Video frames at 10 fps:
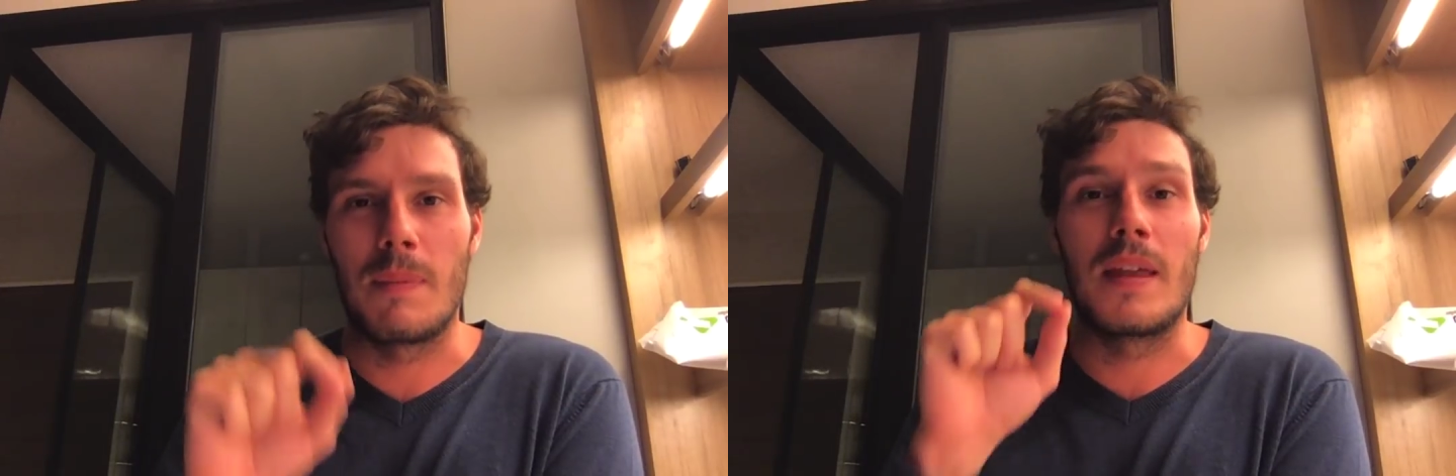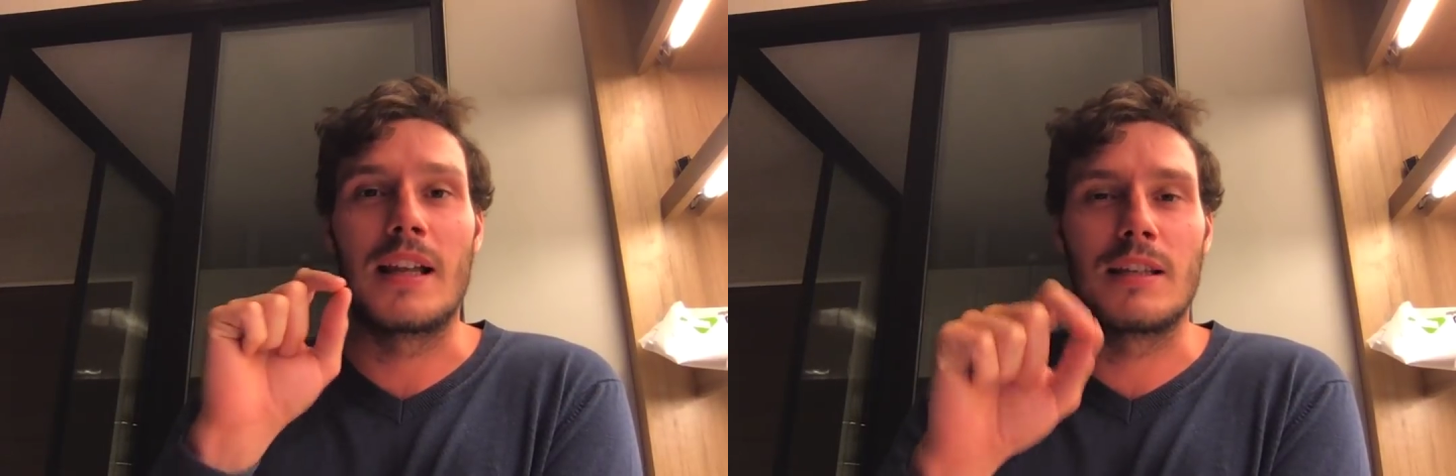
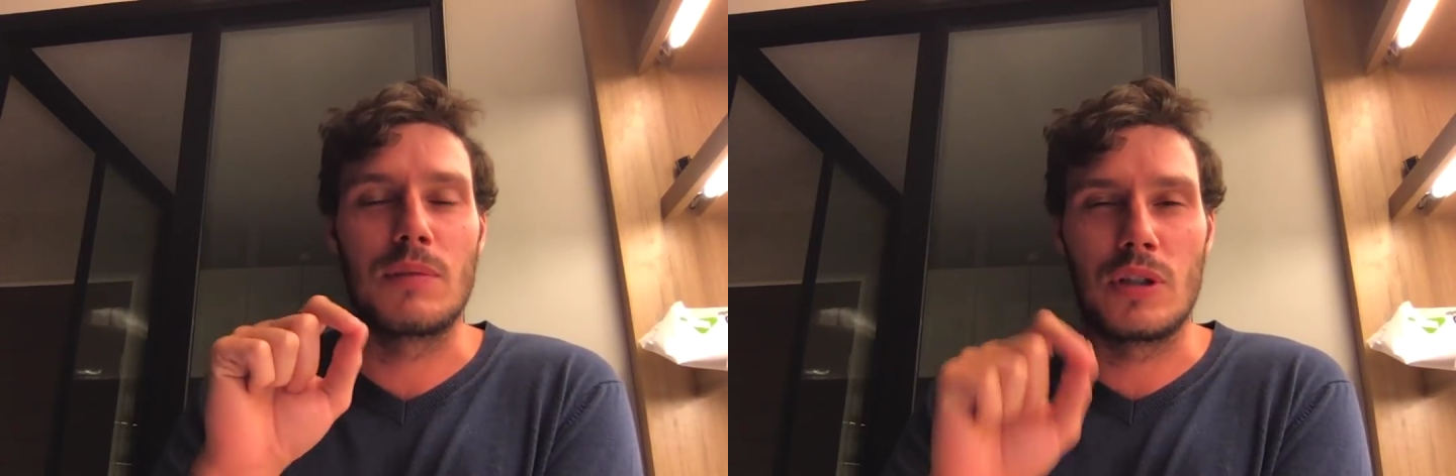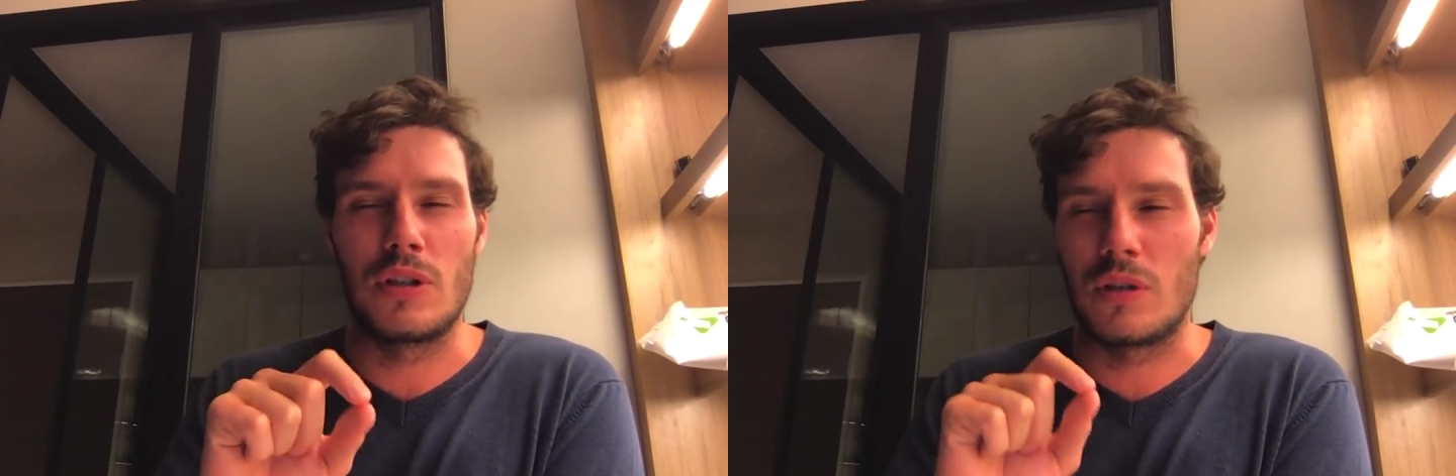and as I'm
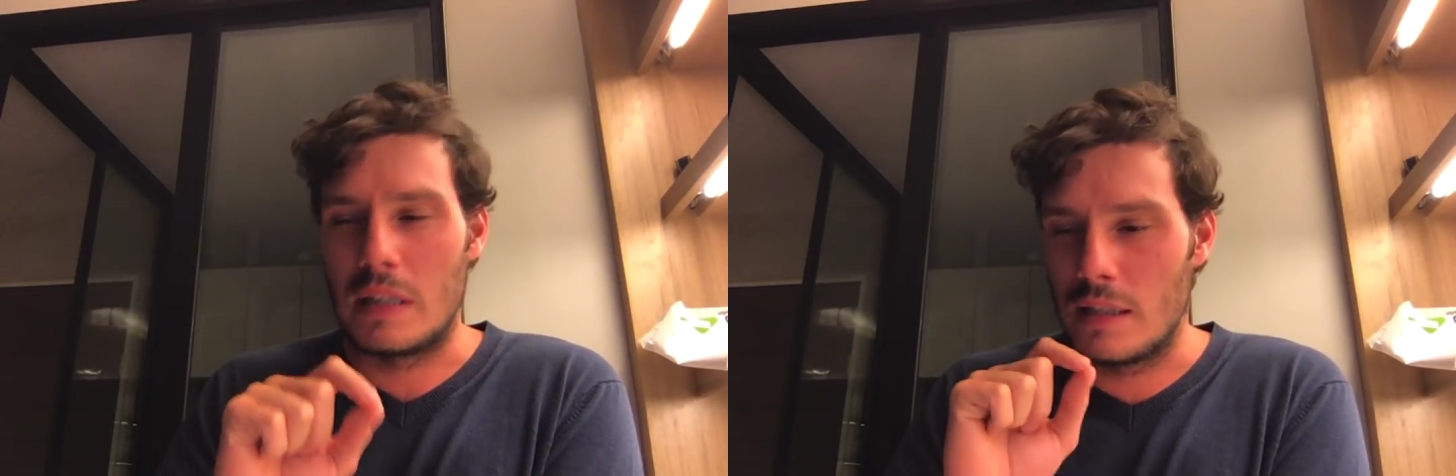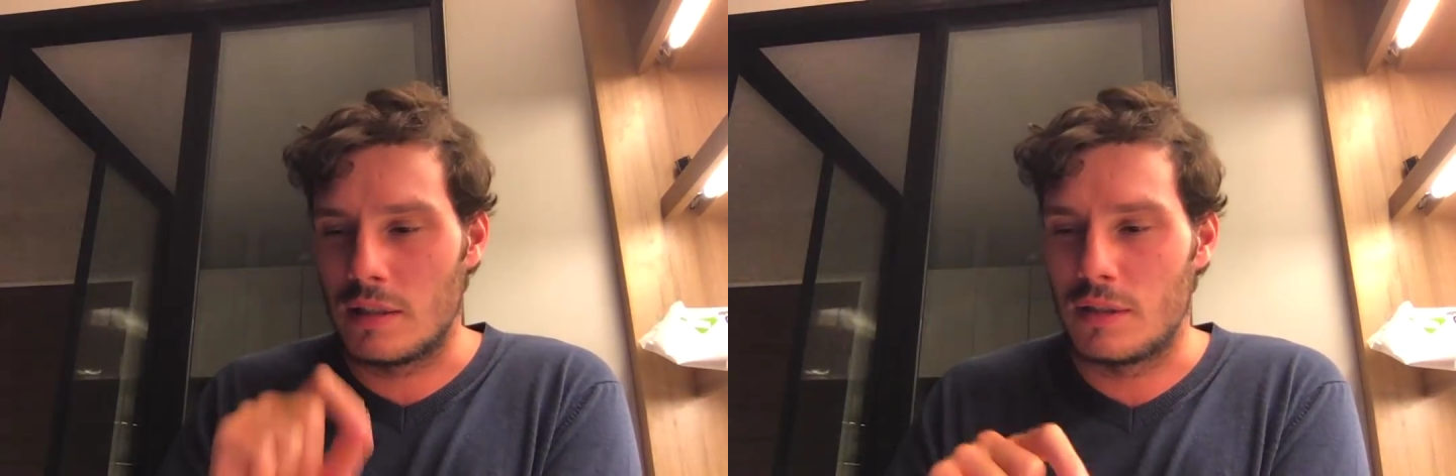searching on the
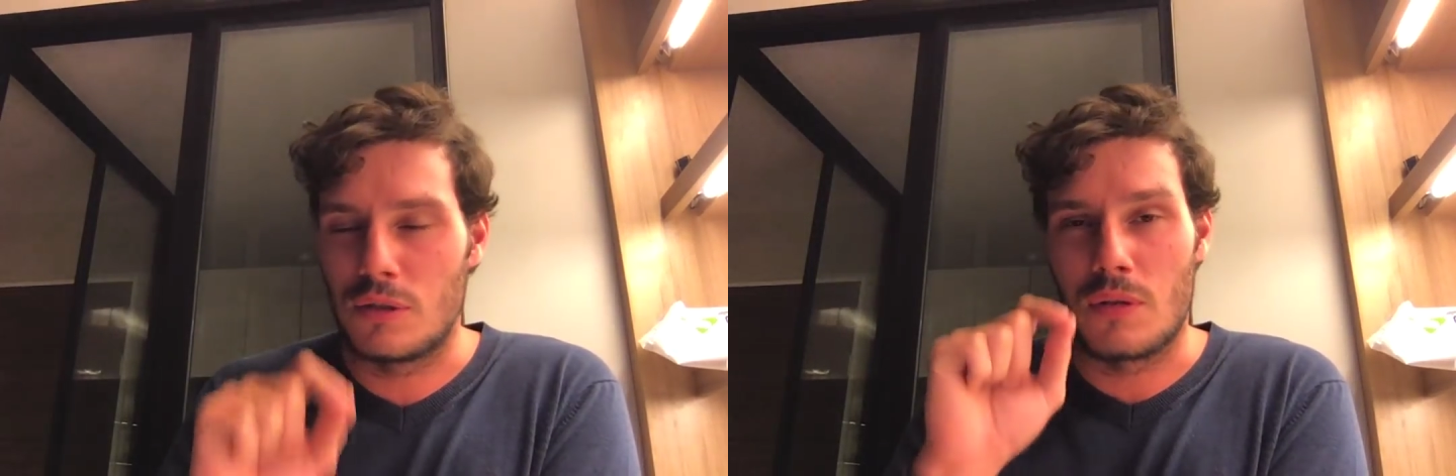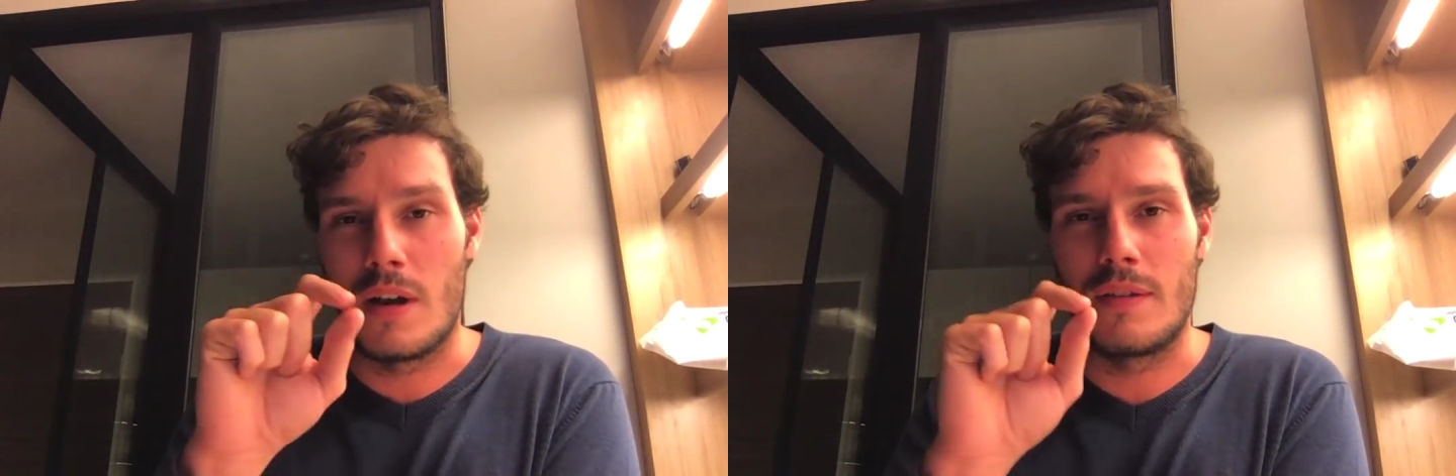internet to
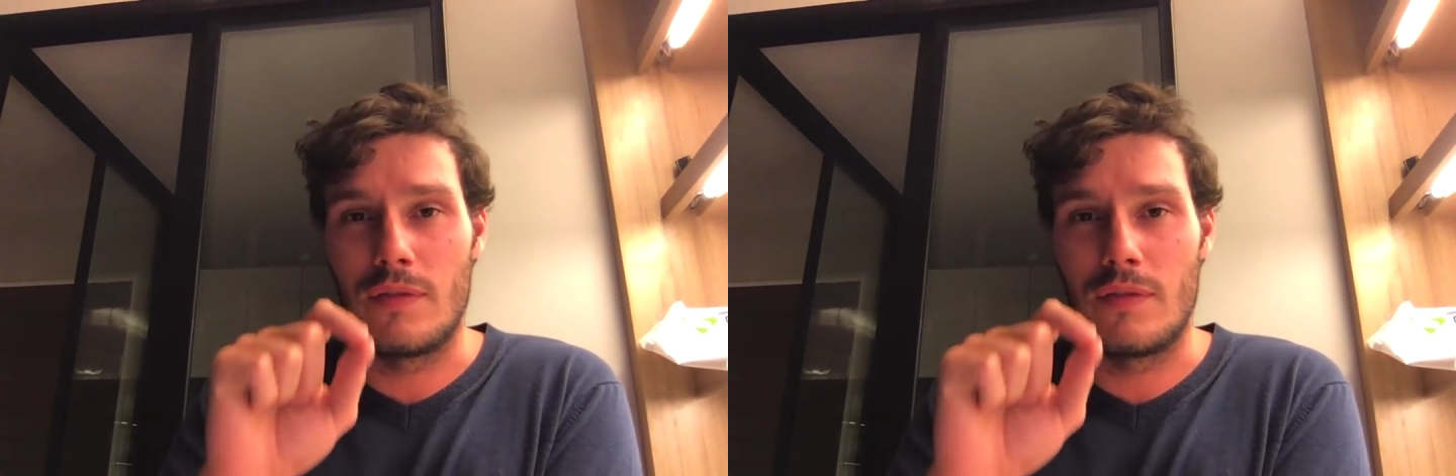try and